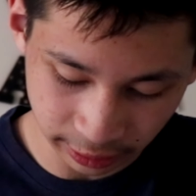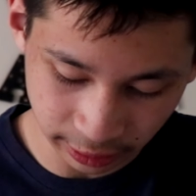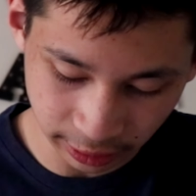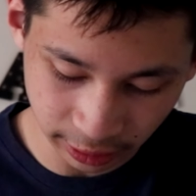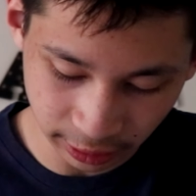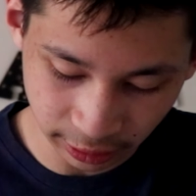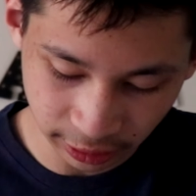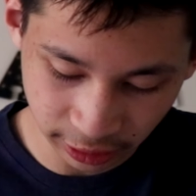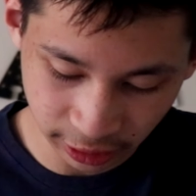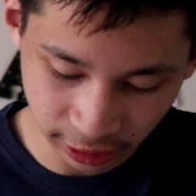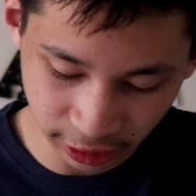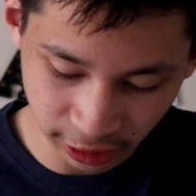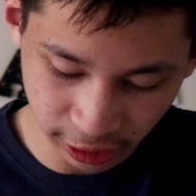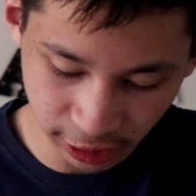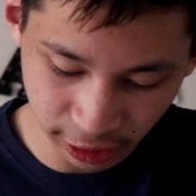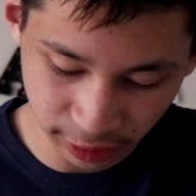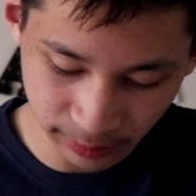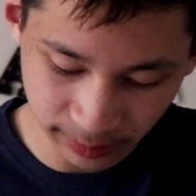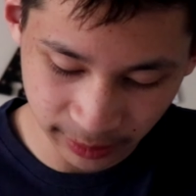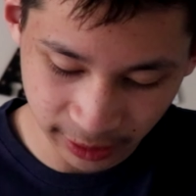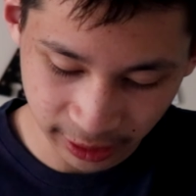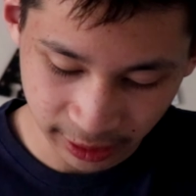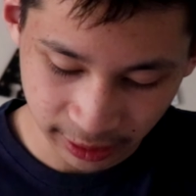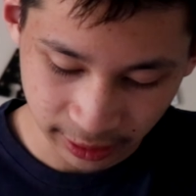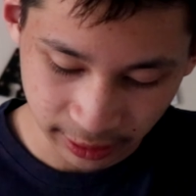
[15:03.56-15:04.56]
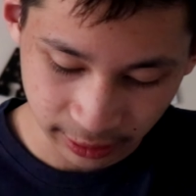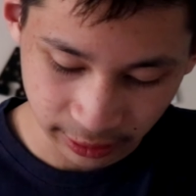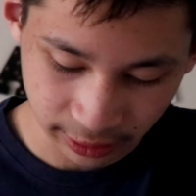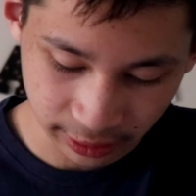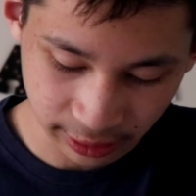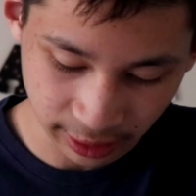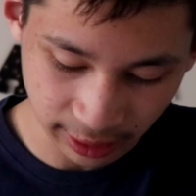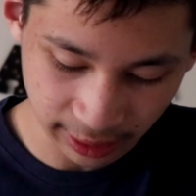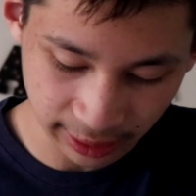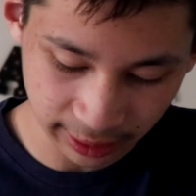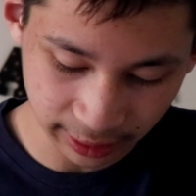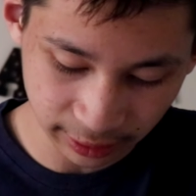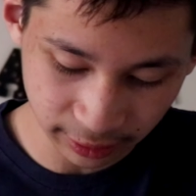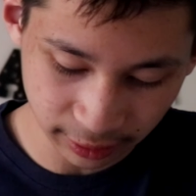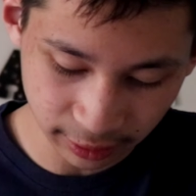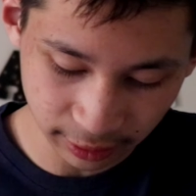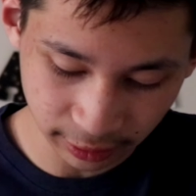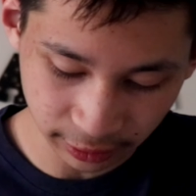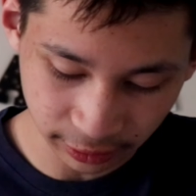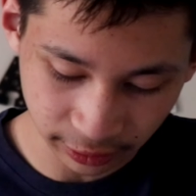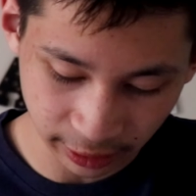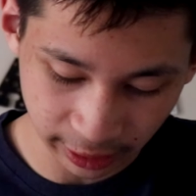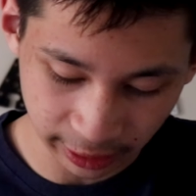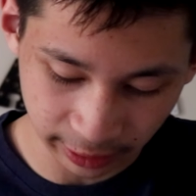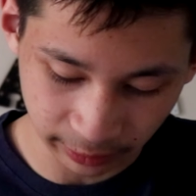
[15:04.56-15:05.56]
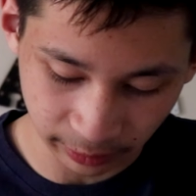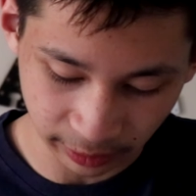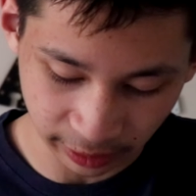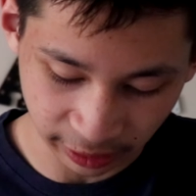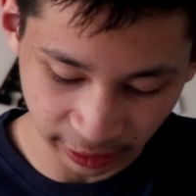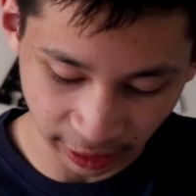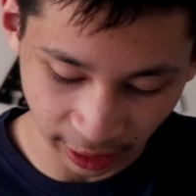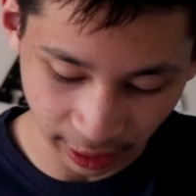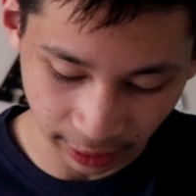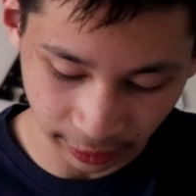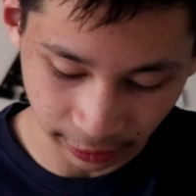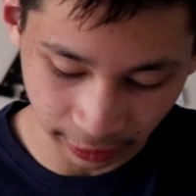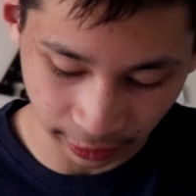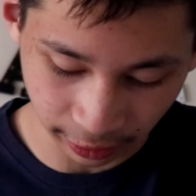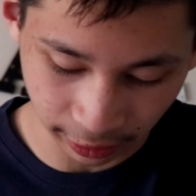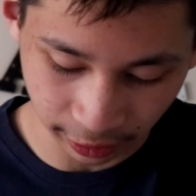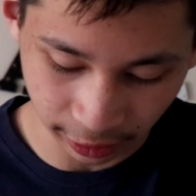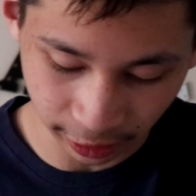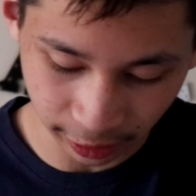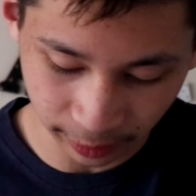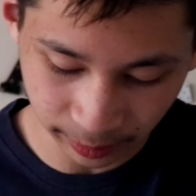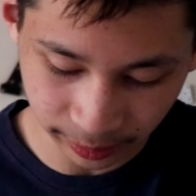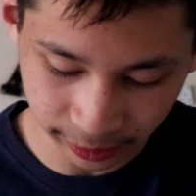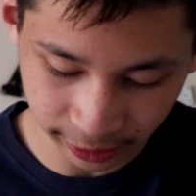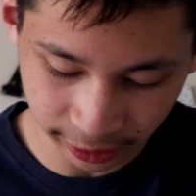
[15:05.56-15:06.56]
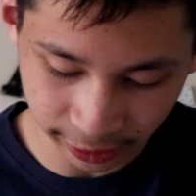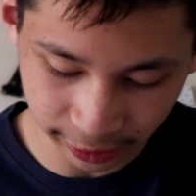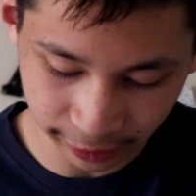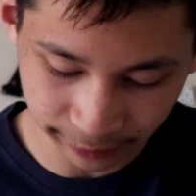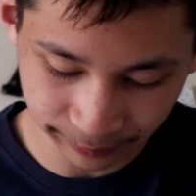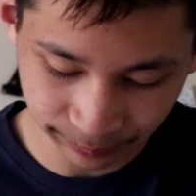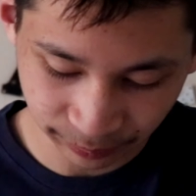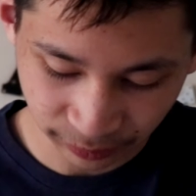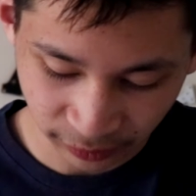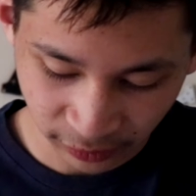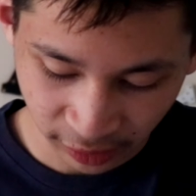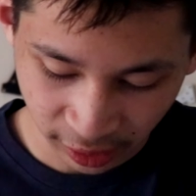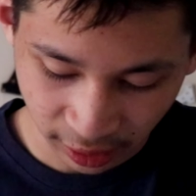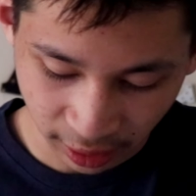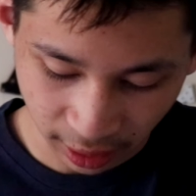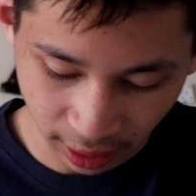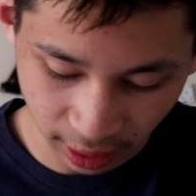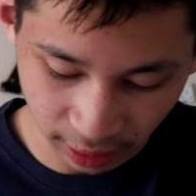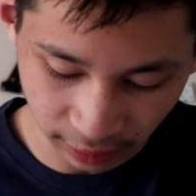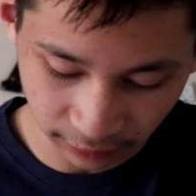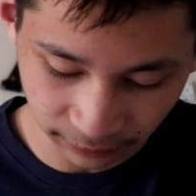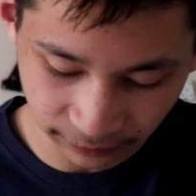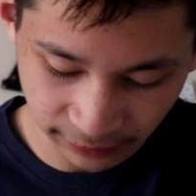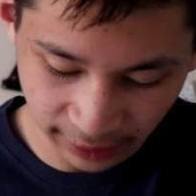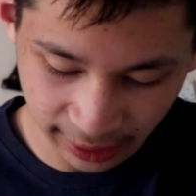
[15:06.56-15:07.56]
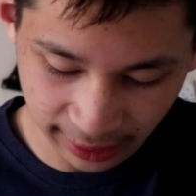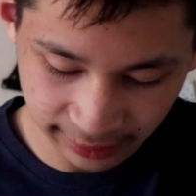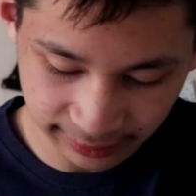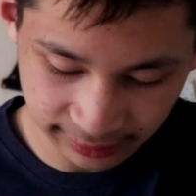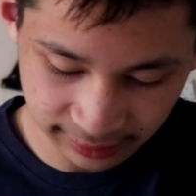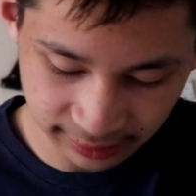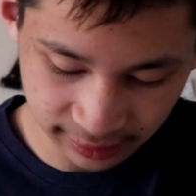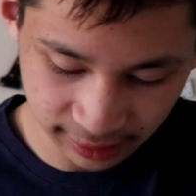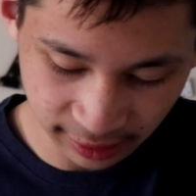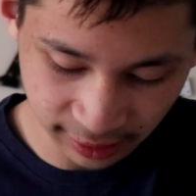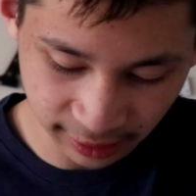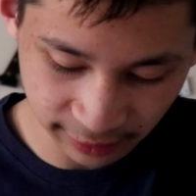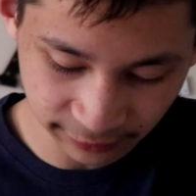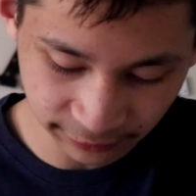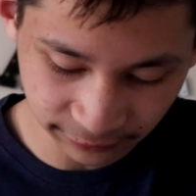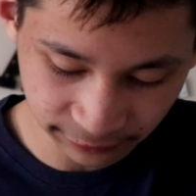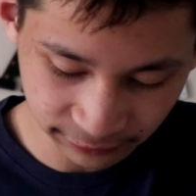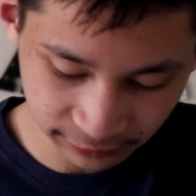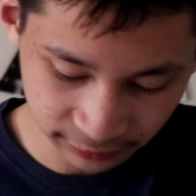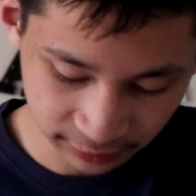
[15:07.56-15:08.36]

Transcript: YouTube, title, created with the GoPro, all of that stuff.